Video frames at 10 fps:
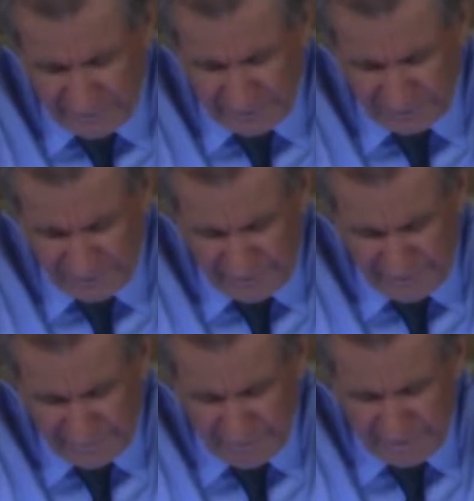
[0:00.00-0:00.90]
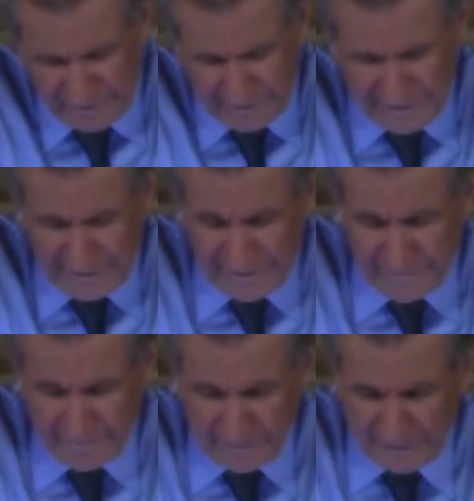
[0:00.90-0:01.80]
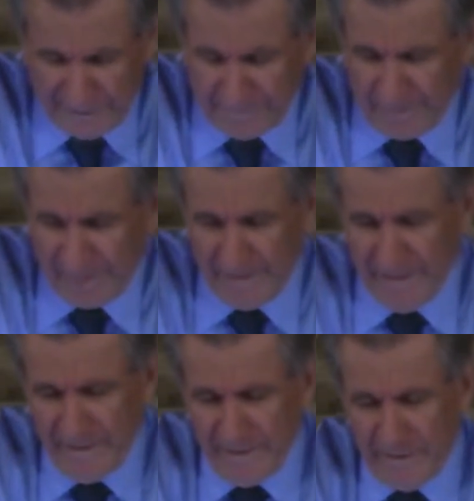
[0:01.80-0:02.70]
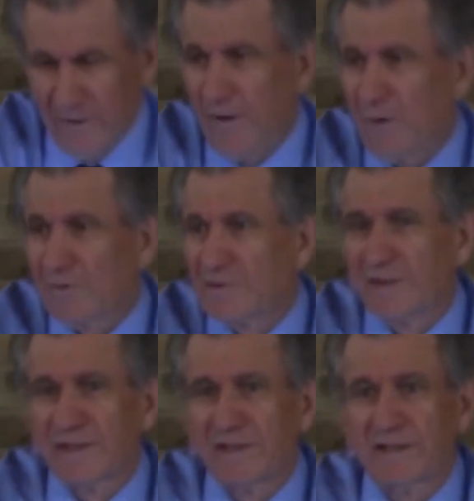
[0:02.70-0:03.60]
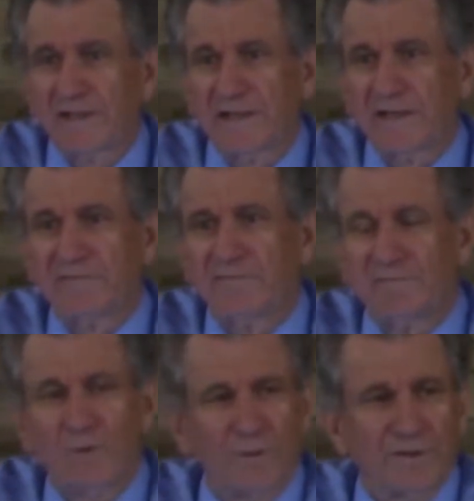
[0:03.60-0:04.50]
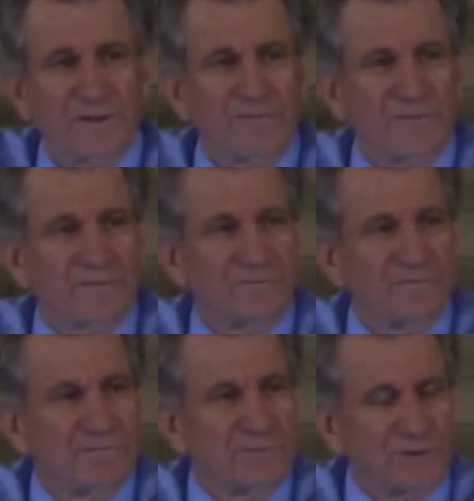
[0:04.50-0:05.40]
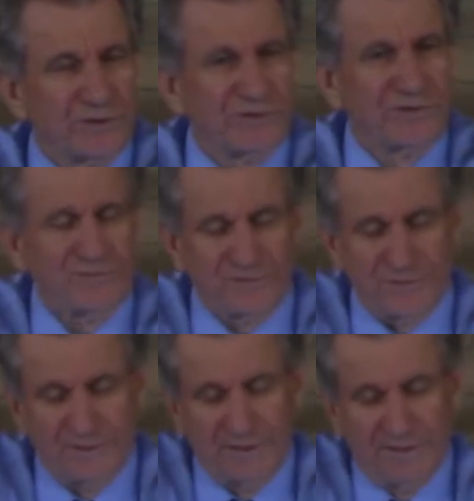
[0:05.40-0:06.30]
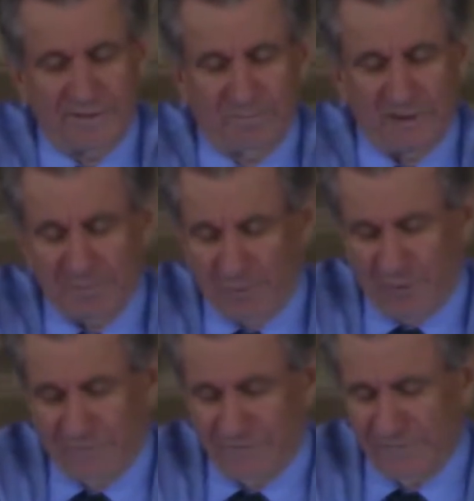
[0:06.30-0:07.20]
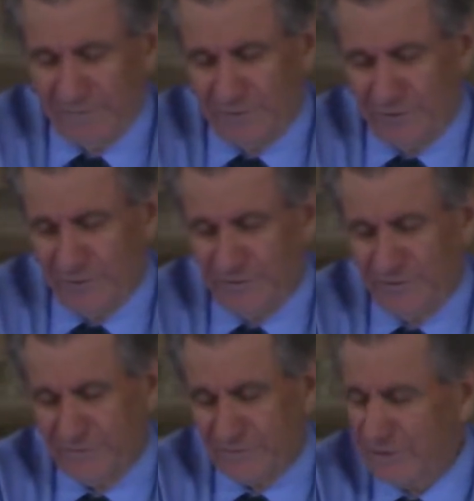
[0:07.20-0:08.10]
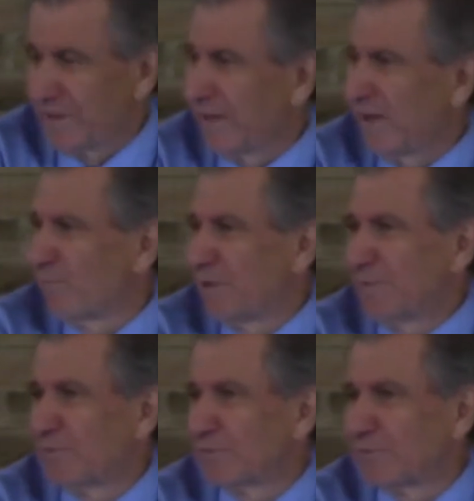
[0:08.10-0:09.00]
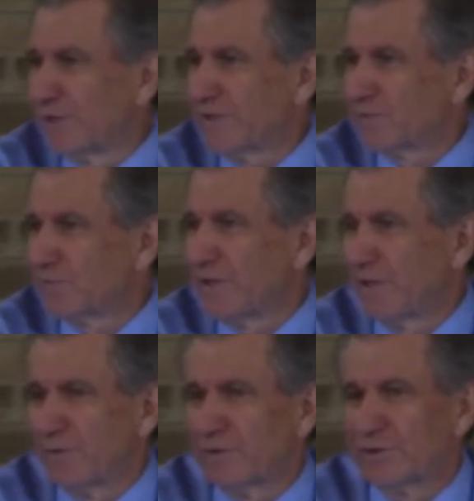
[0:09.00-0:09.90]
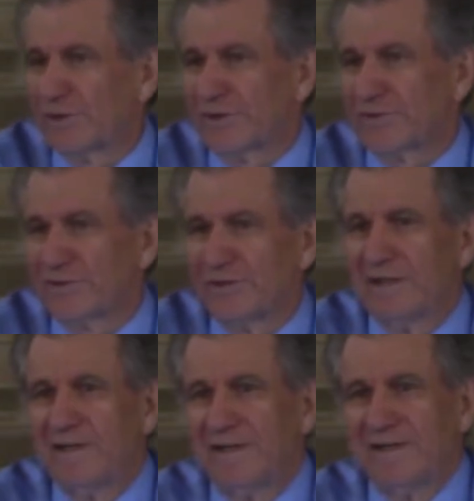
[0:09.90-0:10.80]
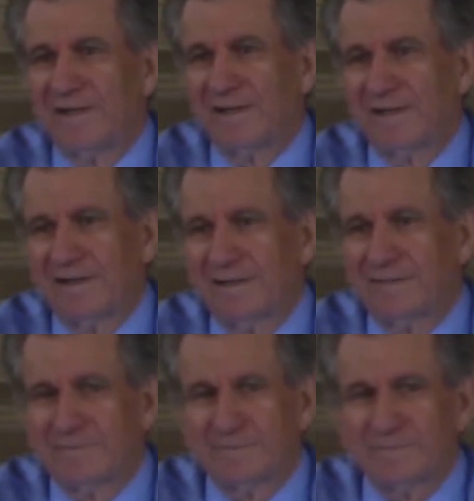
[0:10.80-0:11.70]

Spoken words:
Christ's name. Amen. You know, I always get a kick out of going to different churches and being part of different churches and seeing how people dress when they go to church. I